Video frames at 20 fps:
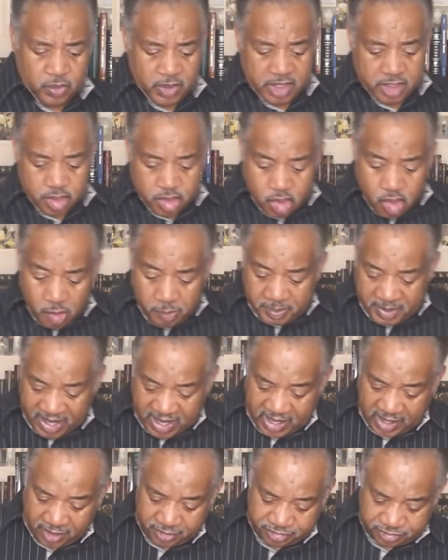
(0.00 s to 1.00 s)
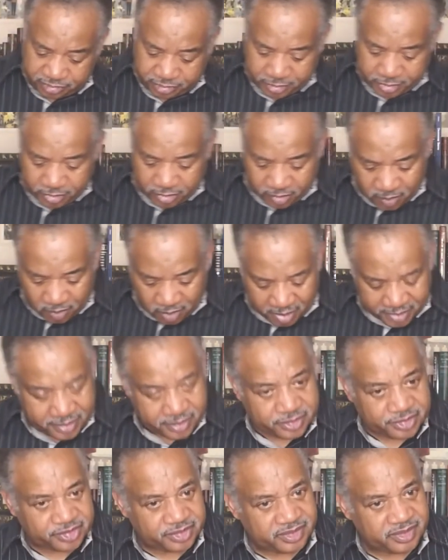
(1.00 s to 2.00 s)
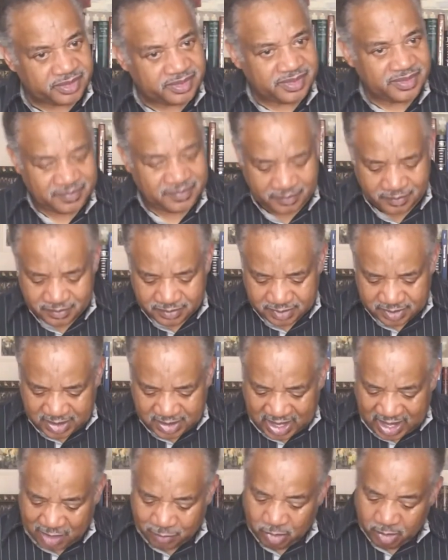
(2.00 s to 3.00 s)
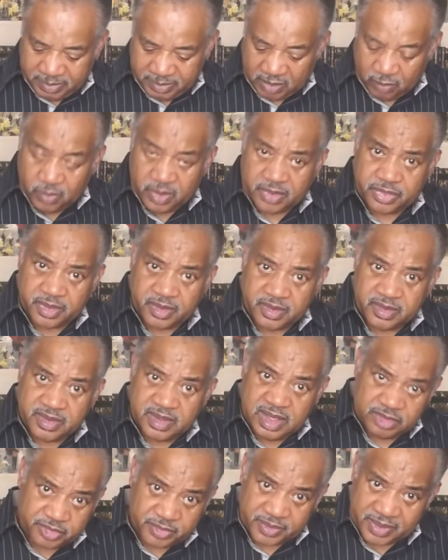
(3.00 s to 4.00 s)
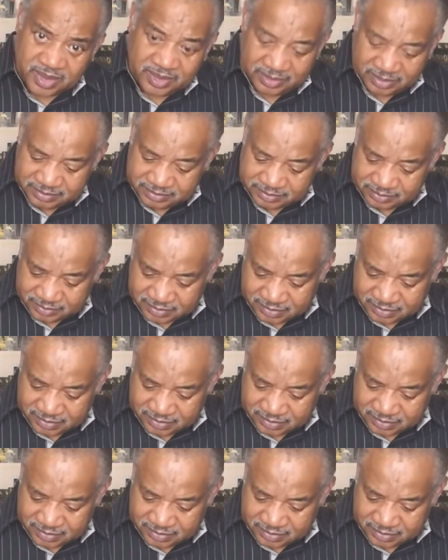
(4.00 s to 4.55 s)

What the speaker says: when you pass through the waters, I will be with Israel.